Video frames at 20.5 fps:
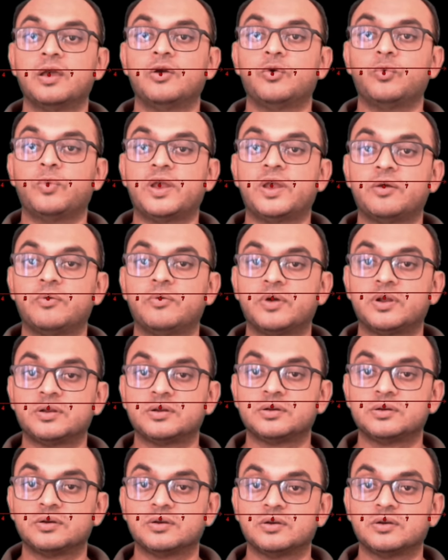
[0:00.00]

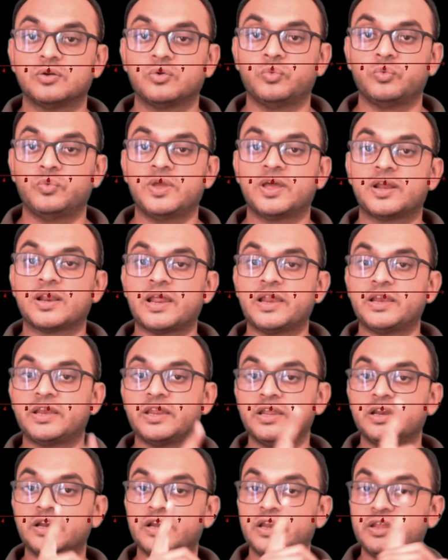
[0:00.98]
Whenever we are
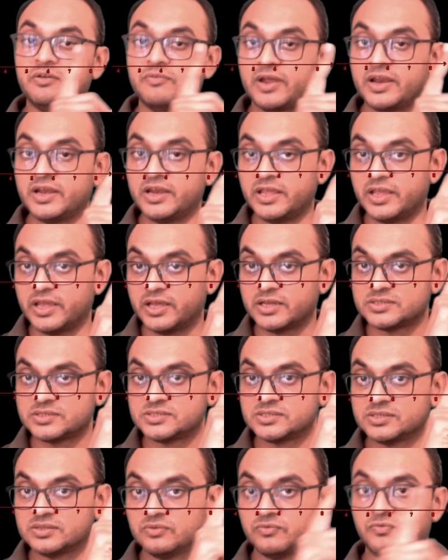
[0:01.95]
writing dy
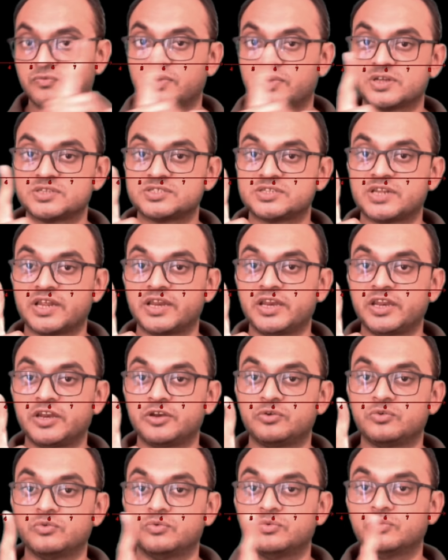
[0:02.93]
dx, first I
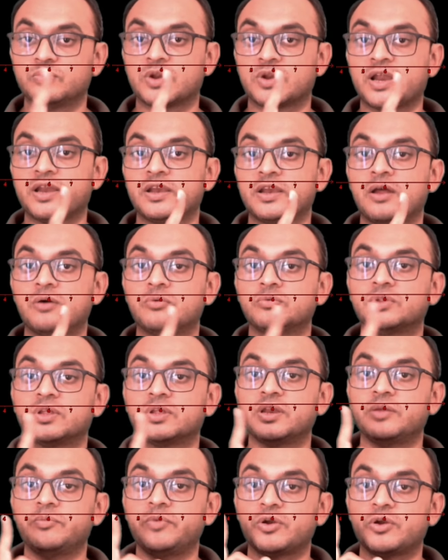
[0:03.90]
need to write down
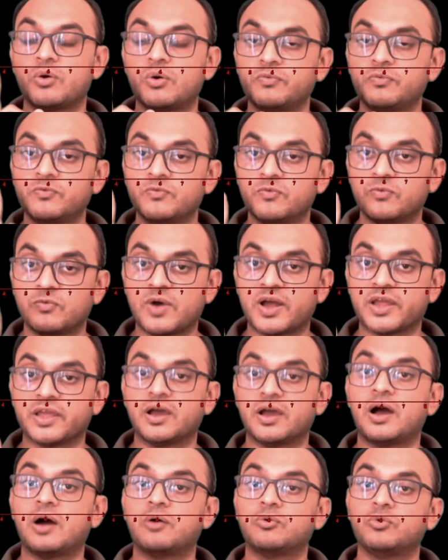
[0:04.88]
the limit of y.
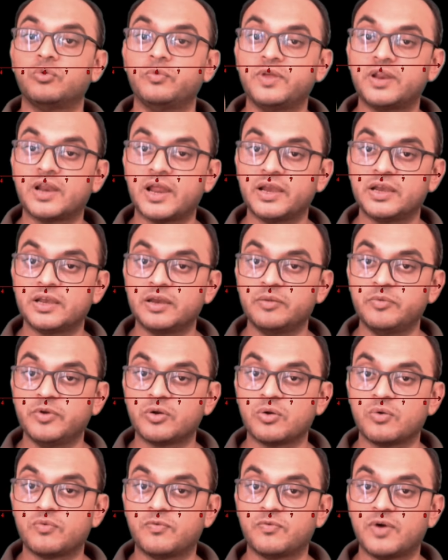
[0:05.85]
How do we write
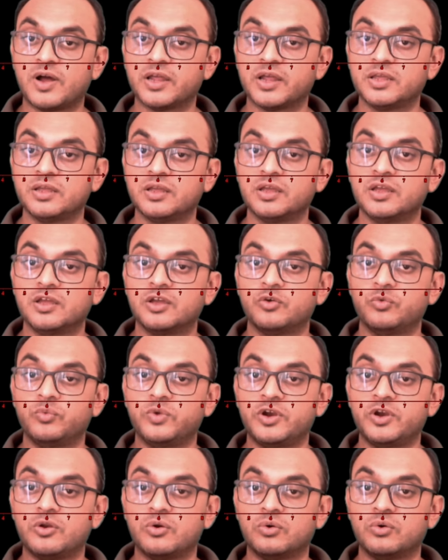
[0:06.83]
limit of y?
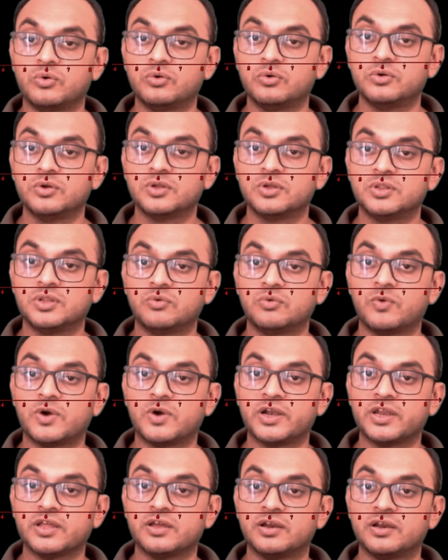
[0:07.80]
We draw the
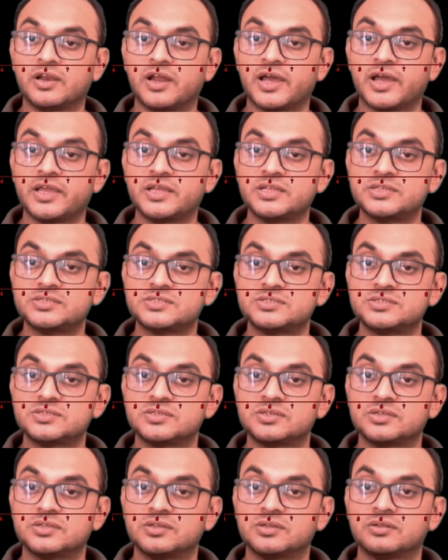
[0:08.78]
vertical
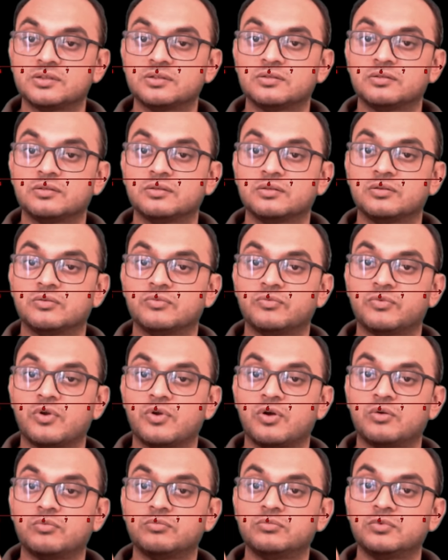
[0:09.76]
lines
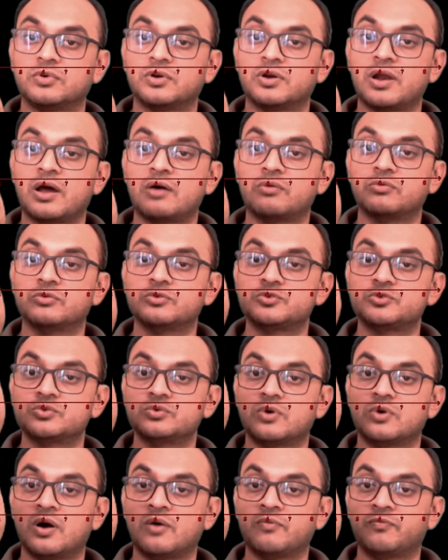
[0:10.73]
from down
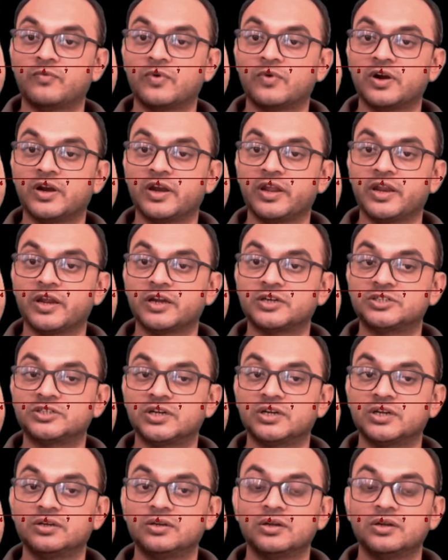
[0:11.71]
to upward
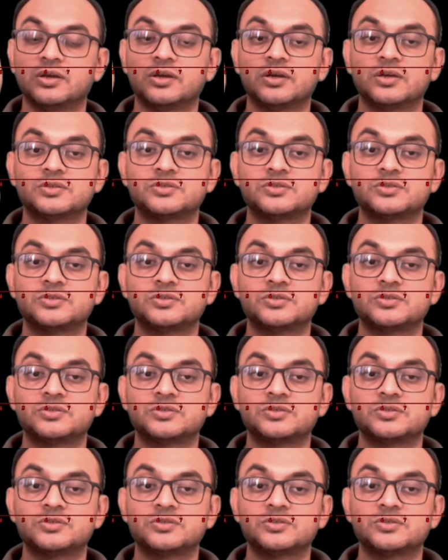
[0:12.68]
direction.